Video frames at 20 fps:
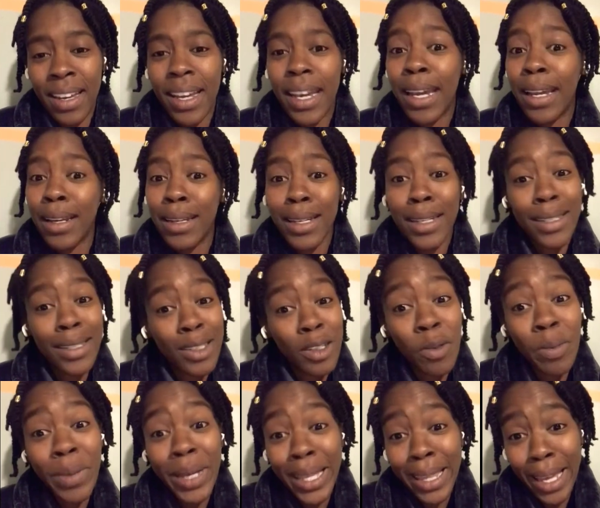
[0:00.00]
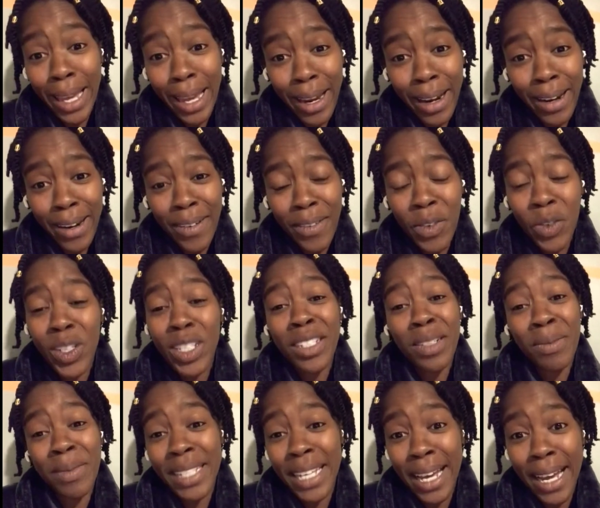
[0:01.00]
At least you'll be there for some
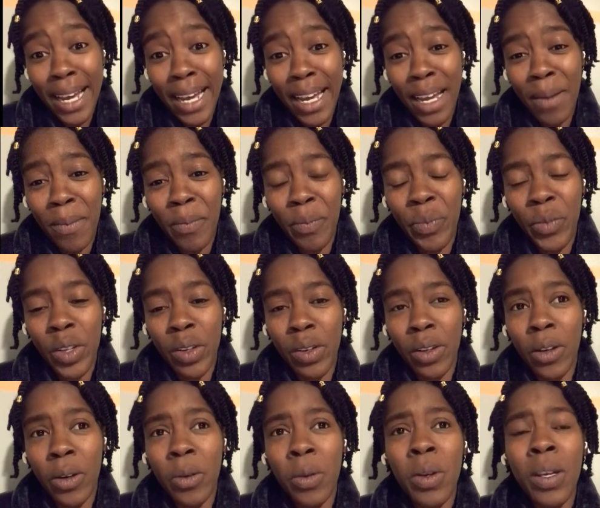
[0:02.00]
time, you know,